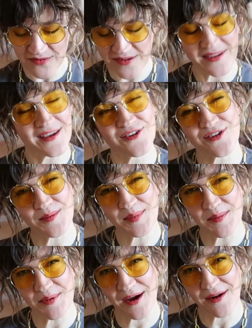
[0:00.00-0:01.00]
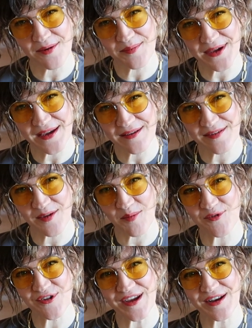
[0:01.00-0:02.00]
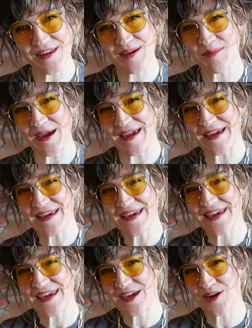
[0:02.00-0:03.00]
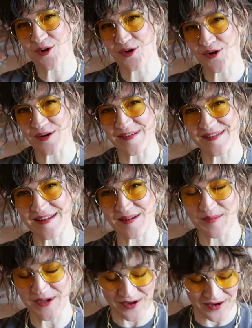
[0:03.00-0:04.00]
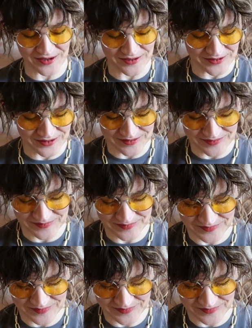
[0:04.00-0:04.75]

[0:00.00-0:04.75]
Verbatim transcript: feel like she'd be proud of me. So I'm channeling my inner Christine McConnell.